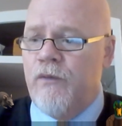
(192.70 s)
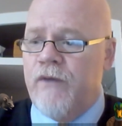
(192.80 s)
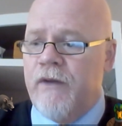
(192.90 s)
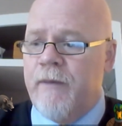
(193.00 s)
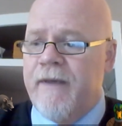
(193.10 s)

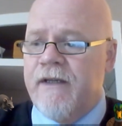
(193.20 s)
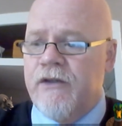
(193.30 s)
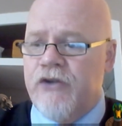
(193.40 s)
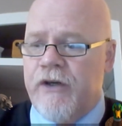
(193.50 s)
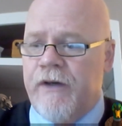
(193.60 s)
that the meeting
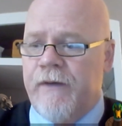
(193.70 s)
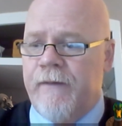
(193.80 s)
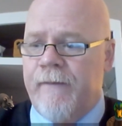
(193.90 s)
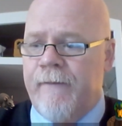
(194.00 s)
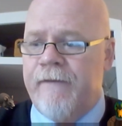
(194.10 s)
adjourn,
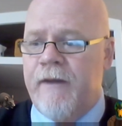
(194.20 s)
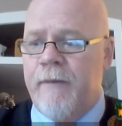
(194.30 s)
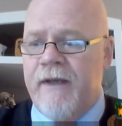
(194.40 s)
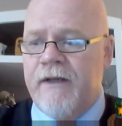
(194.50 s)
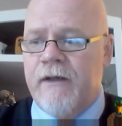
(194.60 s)
for the
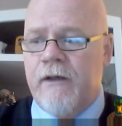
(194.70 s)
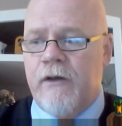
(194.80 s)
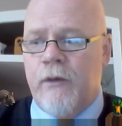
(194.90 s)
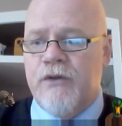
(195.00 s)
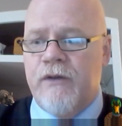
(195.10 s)
immediate
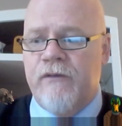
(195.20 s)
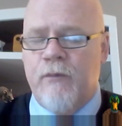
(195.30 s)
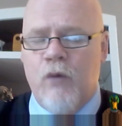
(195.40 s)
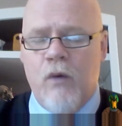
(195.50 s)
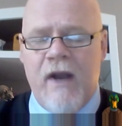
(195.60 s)
adoption of a
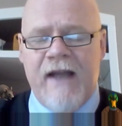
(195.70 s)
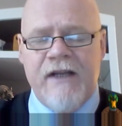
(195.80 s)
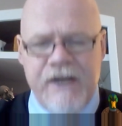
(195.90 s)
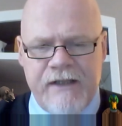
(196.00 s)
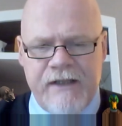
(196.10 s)
more
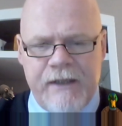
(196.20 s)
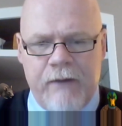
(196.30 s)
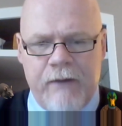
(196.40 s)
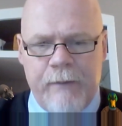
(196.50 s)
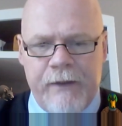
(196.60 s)
energetic
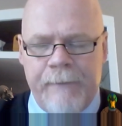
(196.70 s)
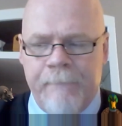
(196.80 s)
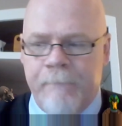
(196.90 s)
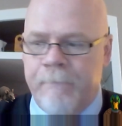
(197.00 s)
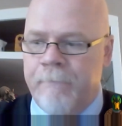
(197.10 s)
remedy."
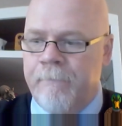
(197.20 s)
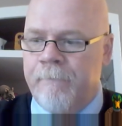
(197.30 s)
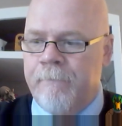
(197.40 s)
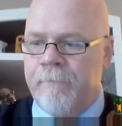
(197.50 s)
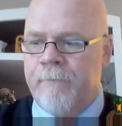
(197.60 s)

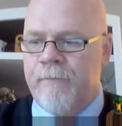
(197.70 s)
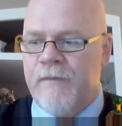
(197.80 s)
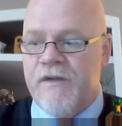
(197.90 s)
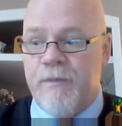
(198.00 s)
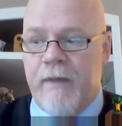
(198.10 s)

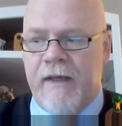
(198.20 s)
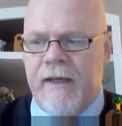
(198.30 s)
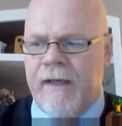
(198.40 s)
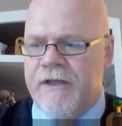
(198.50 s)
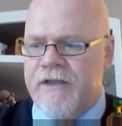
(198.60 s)
"Speak
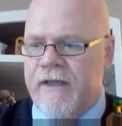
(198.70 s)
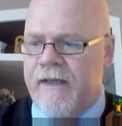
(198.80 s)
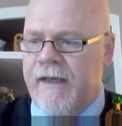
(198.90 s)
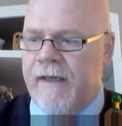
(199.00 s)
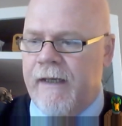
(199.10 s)
English," said
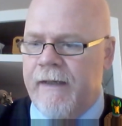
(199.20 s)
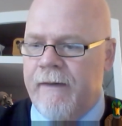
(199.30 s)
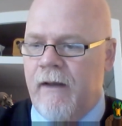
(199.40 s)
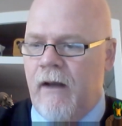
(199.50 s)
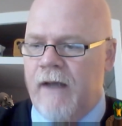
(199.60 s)
the eaglet.
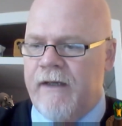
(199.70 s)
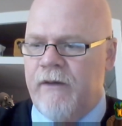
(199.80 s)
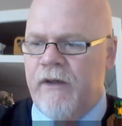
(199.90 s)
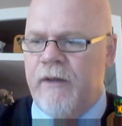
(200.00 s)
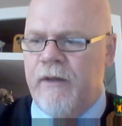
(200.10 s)
"I
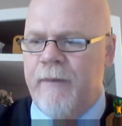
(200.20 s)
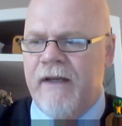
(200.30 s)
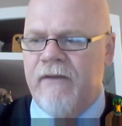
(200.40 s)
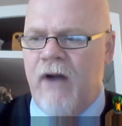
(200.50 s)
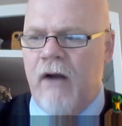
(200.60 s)
don't know the
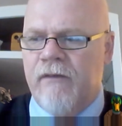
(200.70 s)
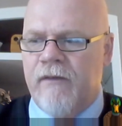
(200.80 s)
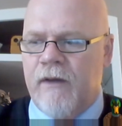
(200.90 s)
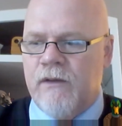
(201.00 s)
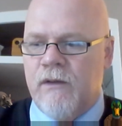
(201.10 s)
meaning of half of
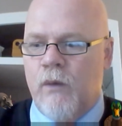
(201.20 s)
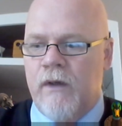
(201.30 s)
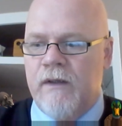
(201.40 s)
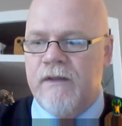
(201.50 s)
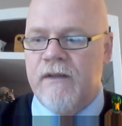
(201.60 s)
those long
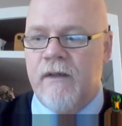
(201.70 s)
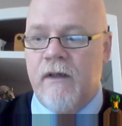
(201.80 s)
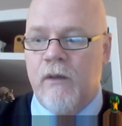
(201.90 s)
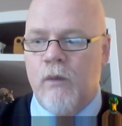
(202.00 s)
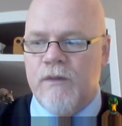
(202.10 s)
words,
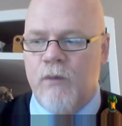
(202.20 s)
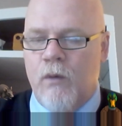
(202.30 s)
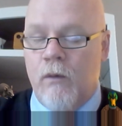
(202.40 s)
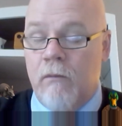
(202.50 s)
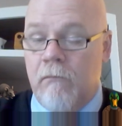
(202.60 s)
and what's
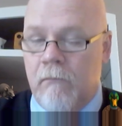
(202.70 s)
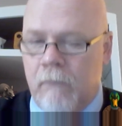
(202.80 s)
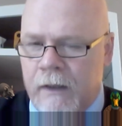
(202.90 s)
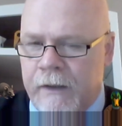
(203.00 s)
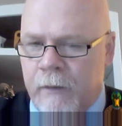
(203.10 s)
more,
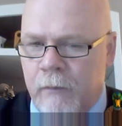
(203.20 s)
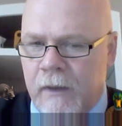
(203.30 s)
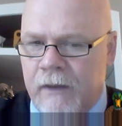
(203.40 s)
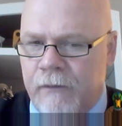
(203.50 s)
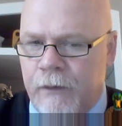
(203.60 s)
I don't
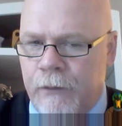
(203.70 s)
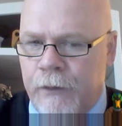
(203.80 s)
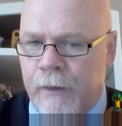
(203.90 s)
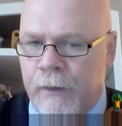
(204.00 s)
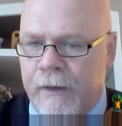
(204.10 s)
believe you
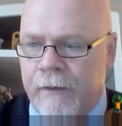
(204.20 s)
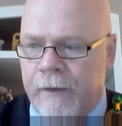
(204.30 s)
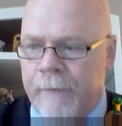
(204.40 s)
do either."